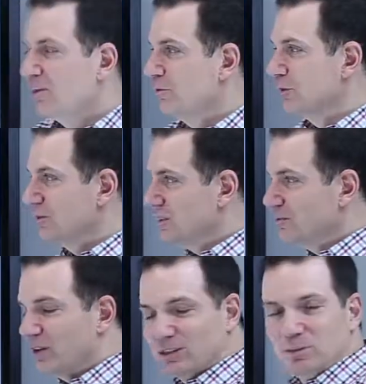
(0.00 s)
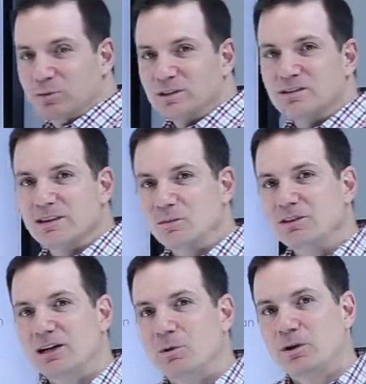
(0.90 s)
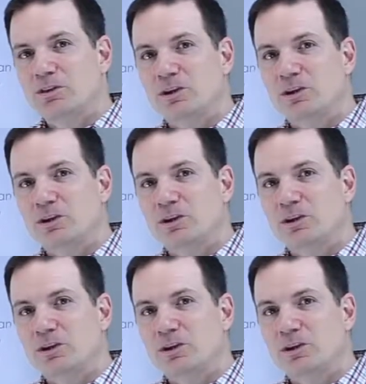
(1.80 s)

The first investment risk that we dealt with,